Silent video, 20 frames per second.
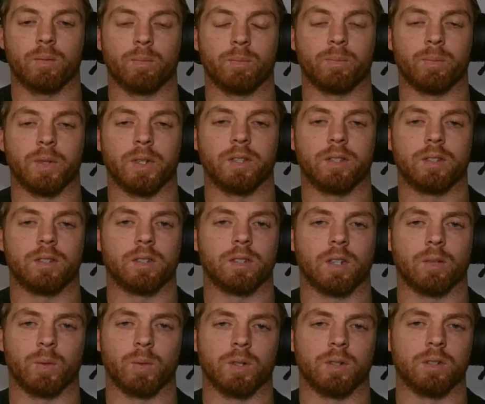But
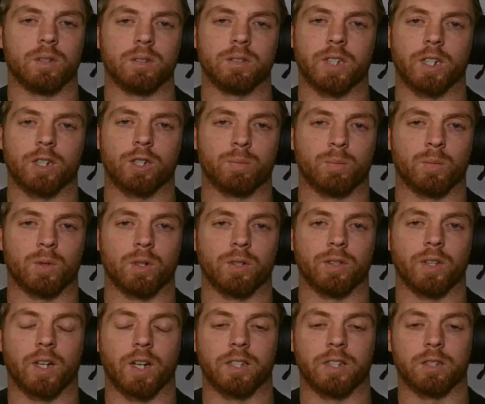we'll touch more on
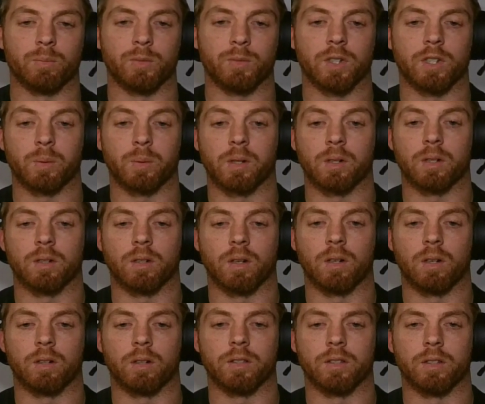the items as we go
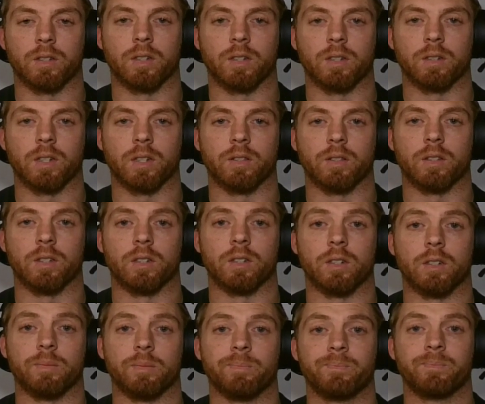along in
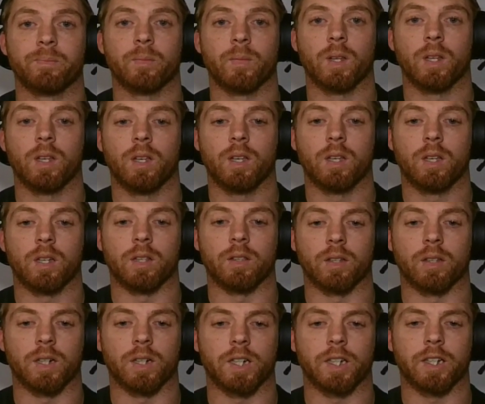the
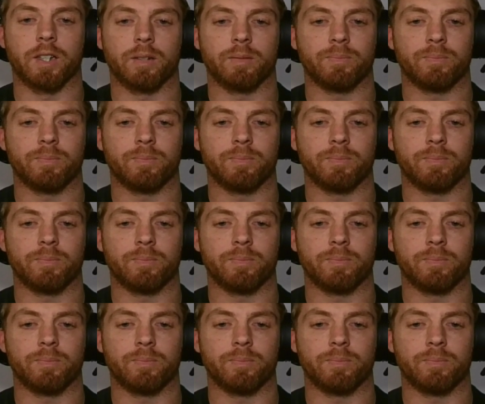guide.